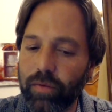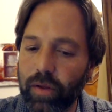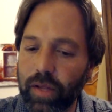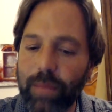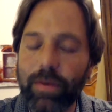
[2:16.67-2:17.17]

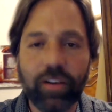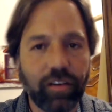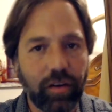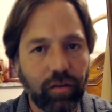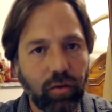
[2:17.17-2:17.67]

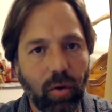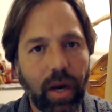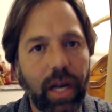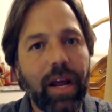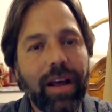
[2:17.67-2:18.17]
images in a
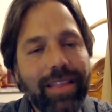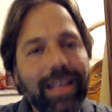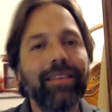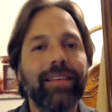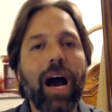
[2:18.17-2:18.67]
story,
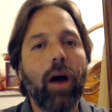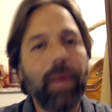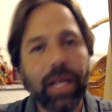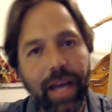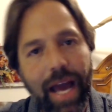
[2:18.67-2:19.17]
this is how
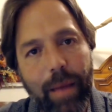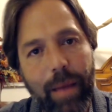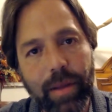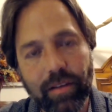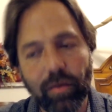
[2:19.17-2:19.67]
meaning
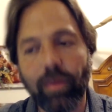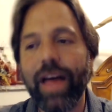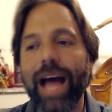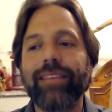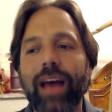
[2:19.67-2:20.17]
happens. And so
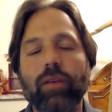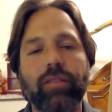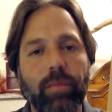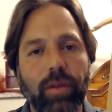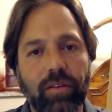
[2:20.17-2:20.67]
that's how
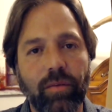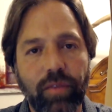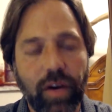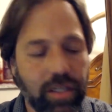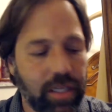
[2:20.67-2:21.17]
symbolism
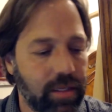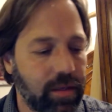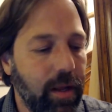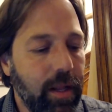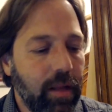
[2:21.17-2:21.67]
functions.
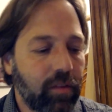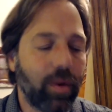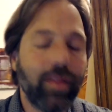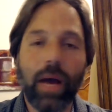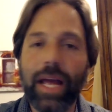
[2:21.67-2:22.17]
So
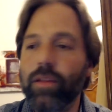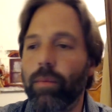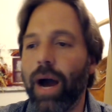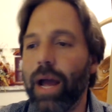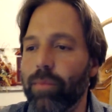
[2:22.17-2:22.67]
in the
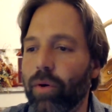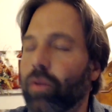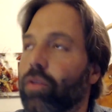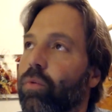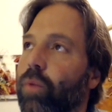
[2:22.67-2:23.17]

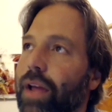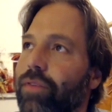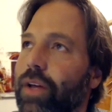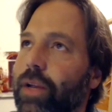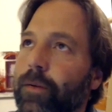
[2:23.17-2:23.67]
Bible, the
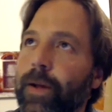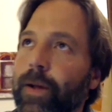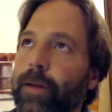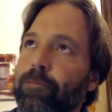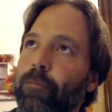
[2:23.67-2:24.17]
raven
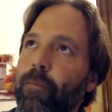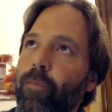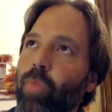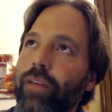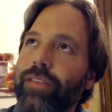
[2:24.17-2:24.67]

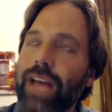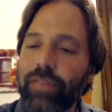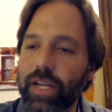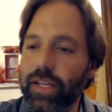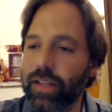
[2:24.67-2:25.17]

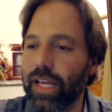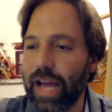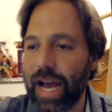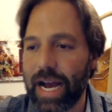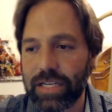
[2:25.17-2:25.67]
definitely
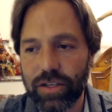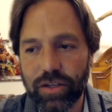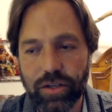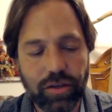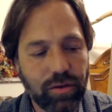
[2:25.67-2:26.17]
has
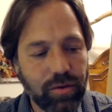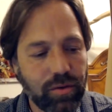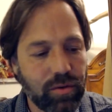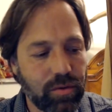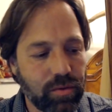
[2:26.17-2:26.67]
to
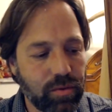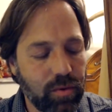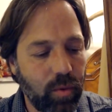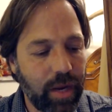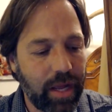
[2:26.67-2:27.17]
do
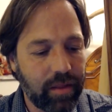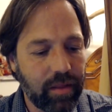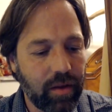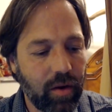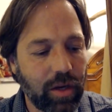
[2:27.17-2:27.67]
with,
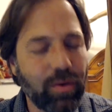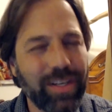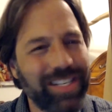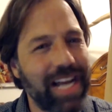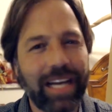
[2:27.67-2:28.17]
or in
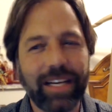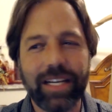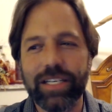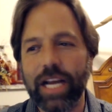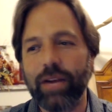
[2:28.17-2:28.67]
Christianity
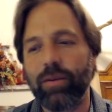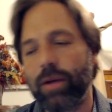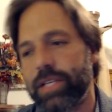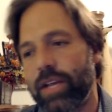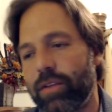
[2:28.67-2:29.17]
in general, I
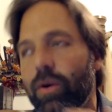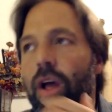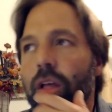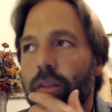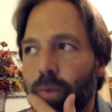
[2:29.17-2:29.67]
would say the
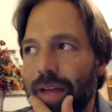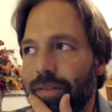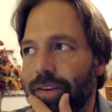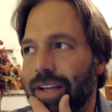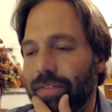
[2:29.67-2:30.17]

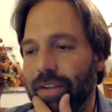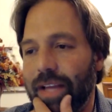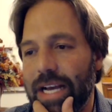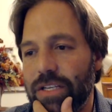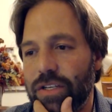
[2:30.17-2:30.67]
raven definitely
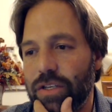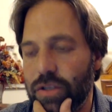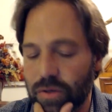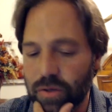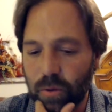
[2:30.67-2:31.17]
has to
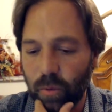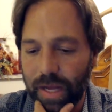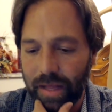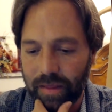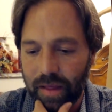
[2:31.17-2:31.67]
do
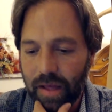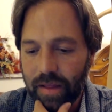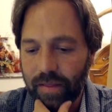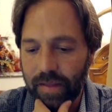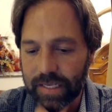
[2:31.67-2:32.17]
with
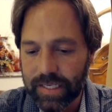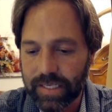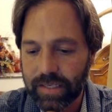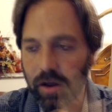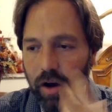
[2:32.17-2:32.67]

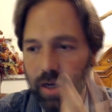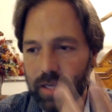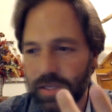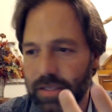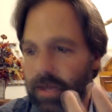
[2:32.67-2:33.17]
this
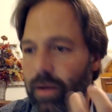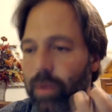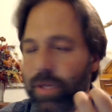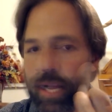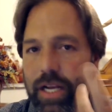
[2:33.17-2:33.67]
lost
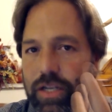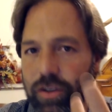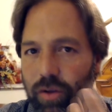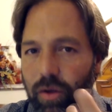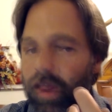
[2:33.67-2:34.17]

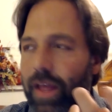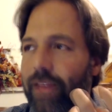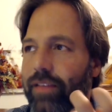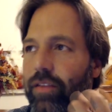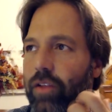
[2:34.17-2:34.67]
potential, or like
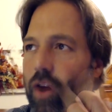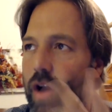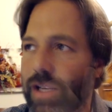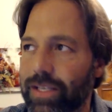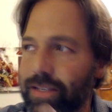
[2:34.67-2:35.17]
this
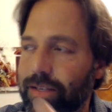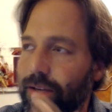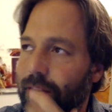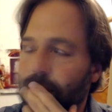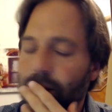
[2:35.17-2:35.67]
lost,
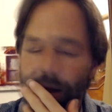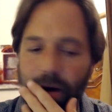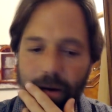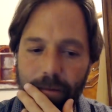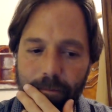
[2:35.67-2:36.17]

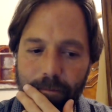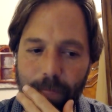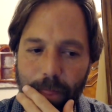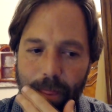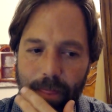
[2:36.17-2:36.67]

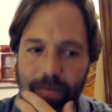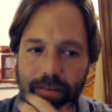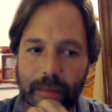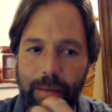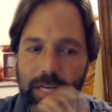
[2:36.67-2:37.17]
this
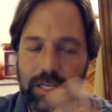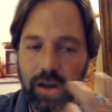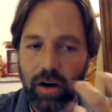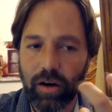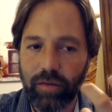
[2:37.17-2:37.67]
image
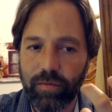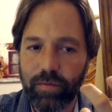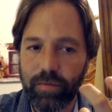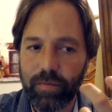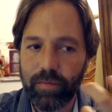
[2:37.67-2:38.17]

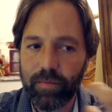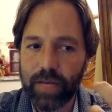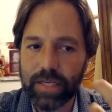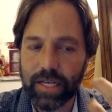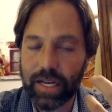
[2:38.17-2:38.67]
of,
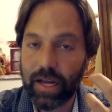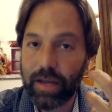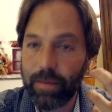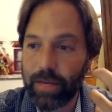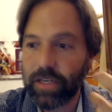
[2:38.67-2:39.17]
is it
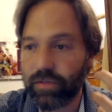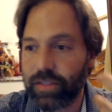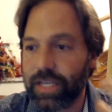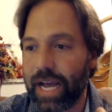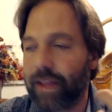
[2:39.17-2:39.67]
an image
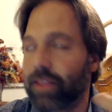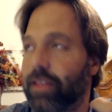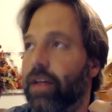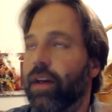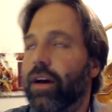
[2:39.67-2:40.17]
of
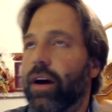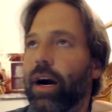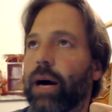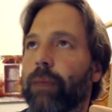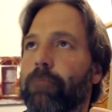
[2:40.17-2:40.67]
death,
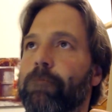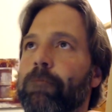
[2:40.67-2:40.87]
an